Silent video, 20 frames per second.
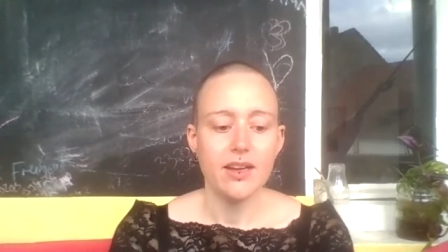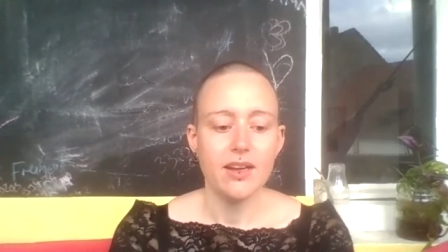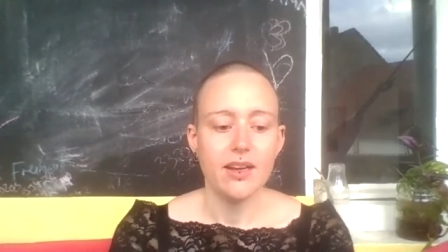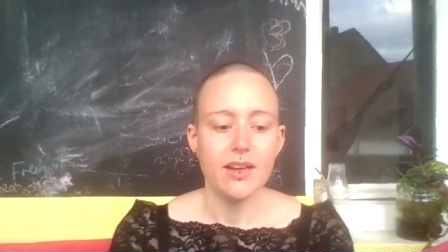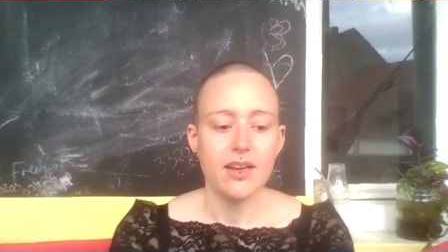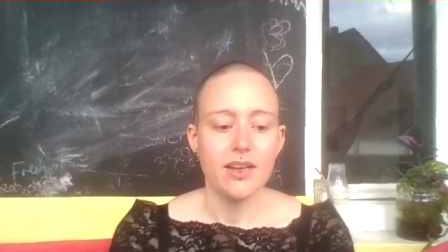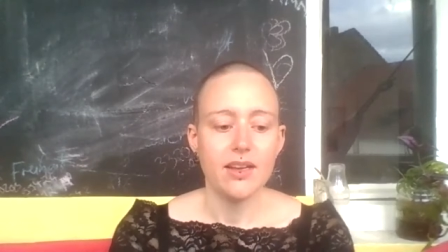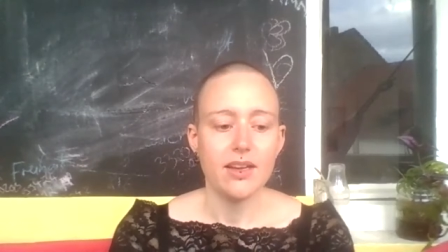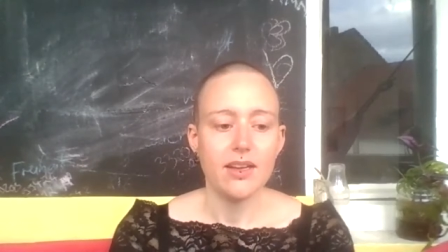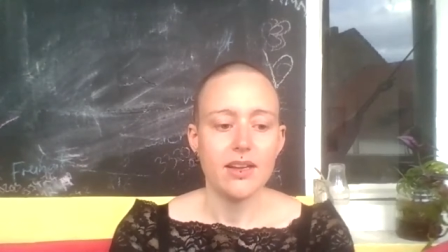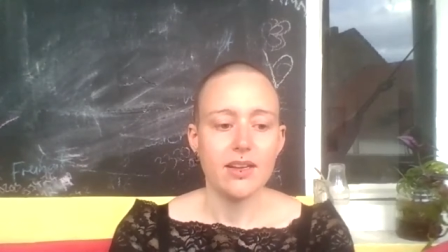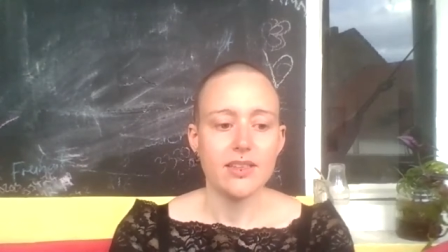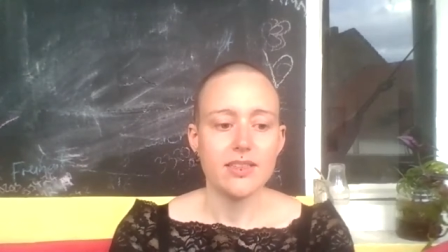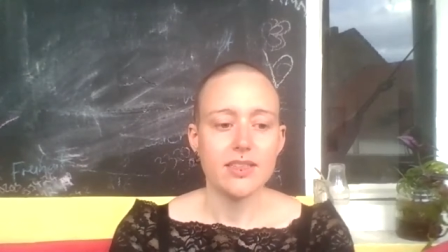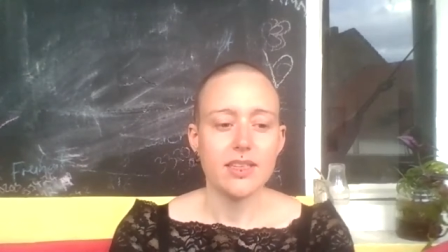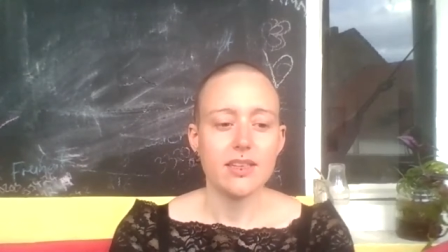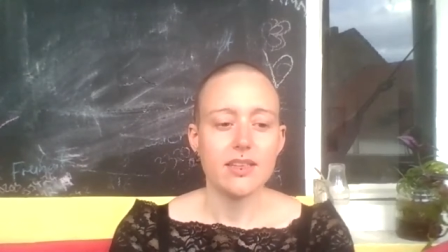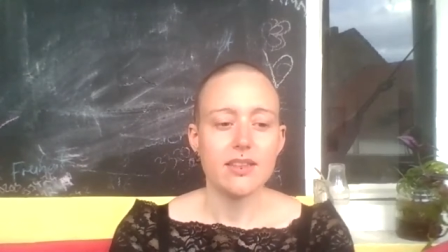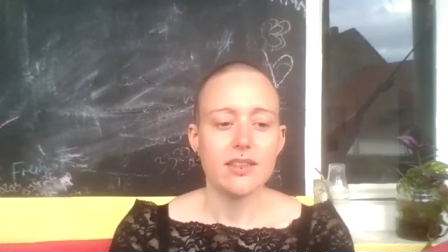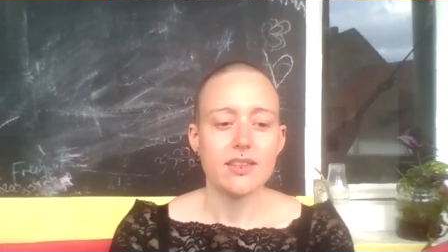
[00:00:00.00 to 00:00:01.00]
yeah,
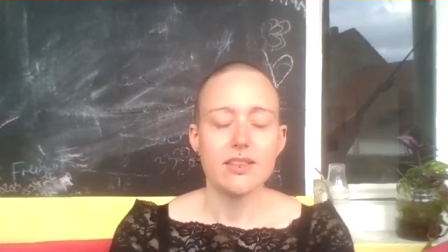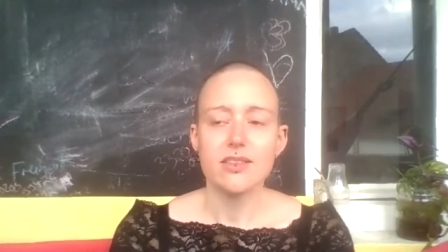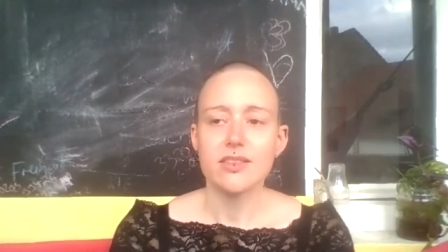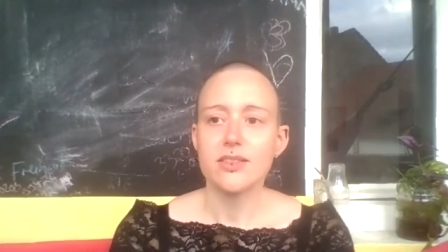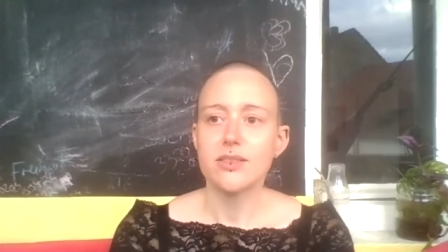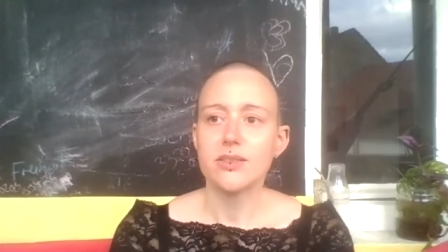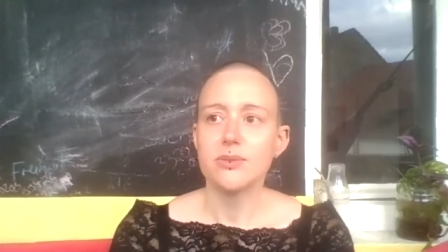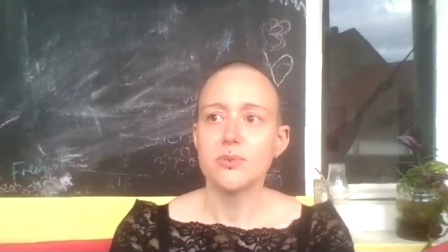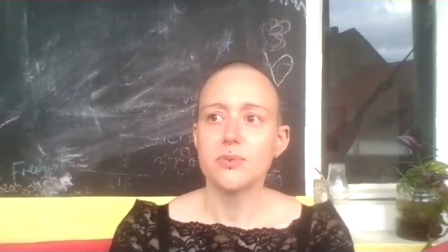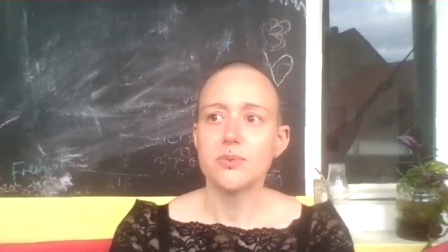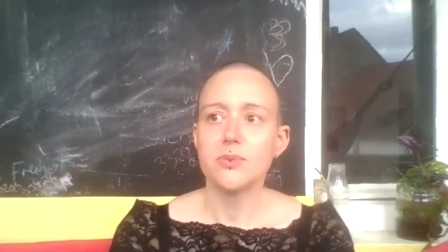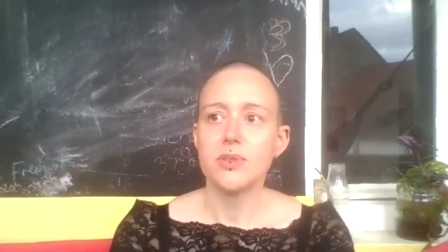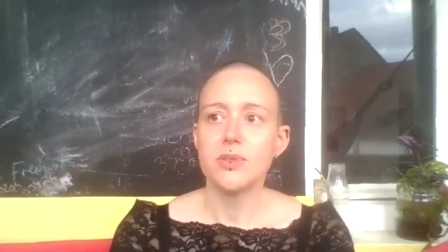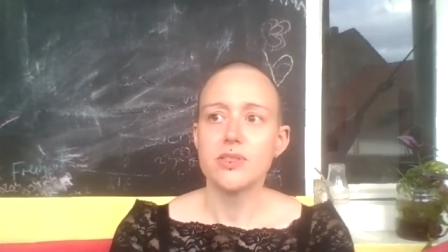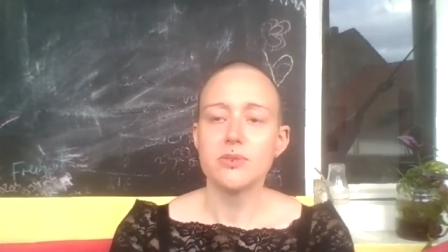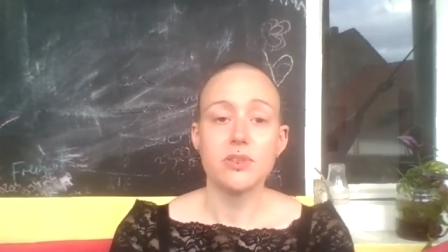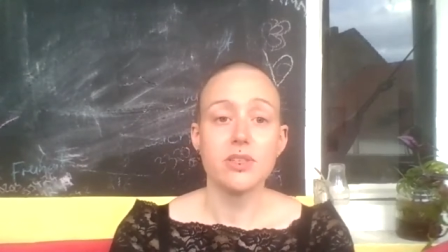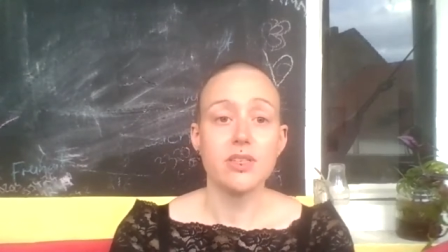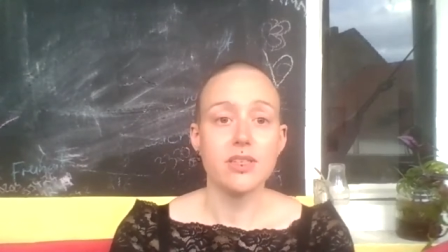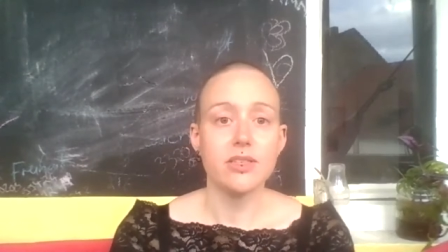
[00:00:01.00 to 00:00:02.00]
it was a
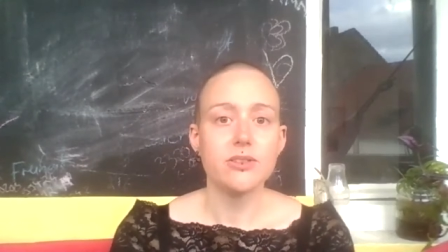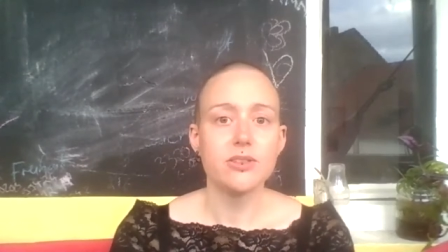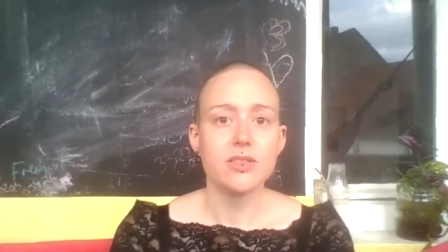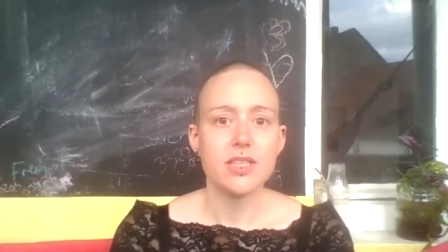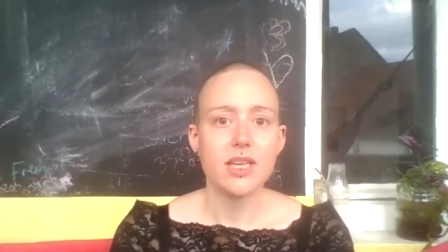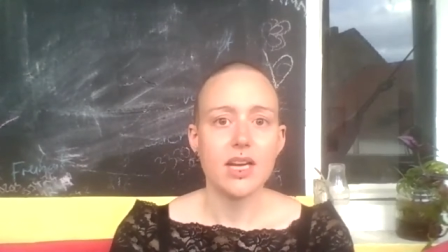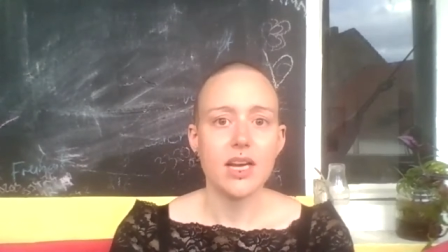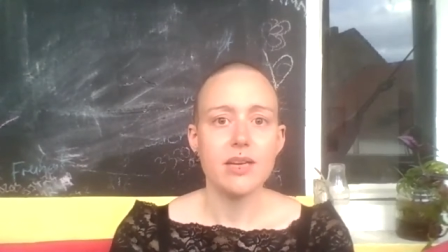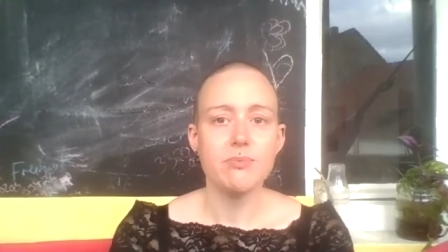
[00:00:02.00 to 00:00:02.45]
really good time